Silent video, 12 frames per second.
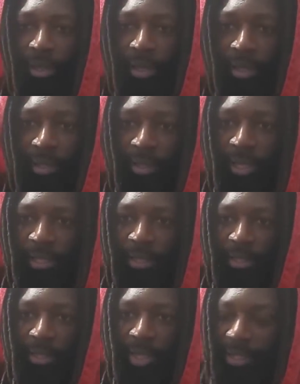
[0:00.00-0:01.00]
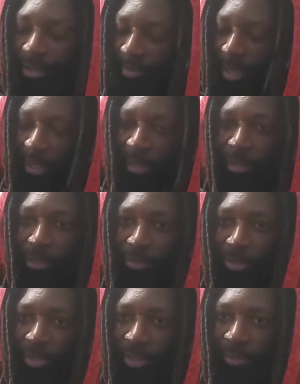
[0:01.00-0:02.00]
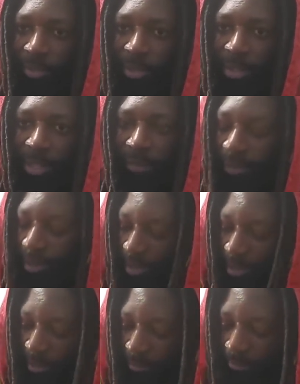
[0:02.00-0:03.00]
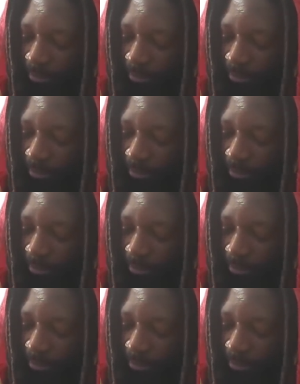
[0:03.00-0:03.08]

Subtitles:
And you got your molly loop so you can put stuff in there.